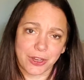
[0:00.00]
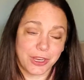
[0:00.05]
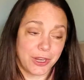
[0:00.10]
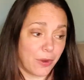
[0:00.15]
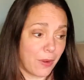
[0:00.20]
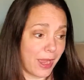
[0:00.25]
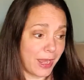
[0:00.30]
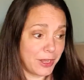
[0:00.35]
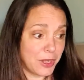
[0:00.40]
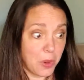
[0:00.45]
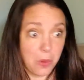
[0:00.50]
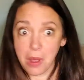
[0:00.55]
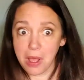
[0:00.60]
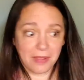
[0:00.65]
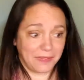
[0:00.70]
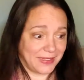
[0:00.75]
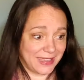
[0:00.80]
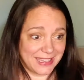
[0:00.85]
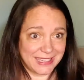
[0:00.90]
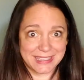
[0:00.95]
I know all
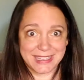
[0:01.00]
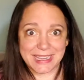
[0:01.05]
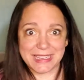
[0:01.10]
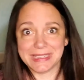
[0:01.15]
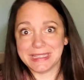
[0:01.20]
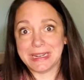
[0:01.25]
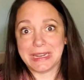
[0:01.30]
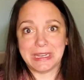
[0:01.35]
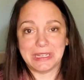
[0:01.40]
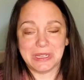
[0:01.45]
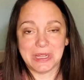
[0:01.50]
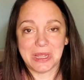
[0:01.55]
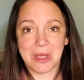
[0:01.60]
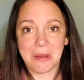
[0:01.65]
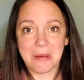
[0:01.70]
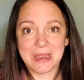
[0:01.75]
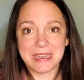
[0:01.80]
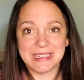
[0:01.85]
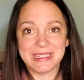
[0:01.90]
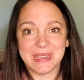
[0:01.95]
these things that need to go
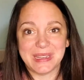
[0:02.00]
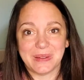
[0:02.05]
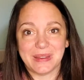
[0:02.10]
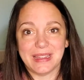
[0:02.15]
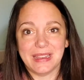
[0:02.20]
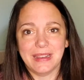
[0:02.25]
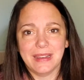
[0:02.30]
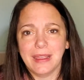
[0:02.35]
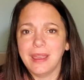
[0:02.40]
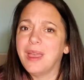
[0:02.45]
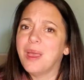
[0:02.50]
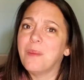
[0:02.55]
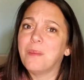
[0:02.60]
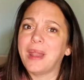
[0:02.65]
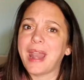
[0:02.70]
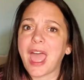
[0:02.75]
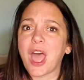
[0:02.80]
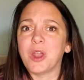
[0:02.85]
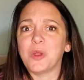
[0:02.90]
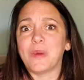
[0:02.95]
into it, but
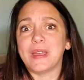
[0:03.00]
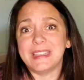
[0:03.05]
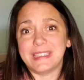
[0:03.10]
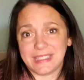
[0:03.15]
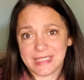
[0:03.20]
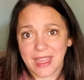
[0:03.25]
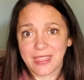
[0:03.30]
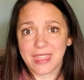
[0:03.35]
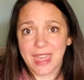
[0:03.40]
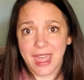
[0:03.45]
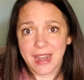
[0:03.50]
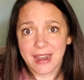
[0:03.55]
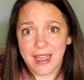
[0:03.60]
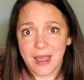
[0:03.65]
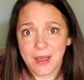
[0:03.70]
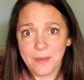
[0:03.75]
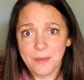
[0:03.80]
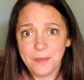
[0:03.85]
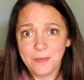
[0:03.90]
how do I set that up?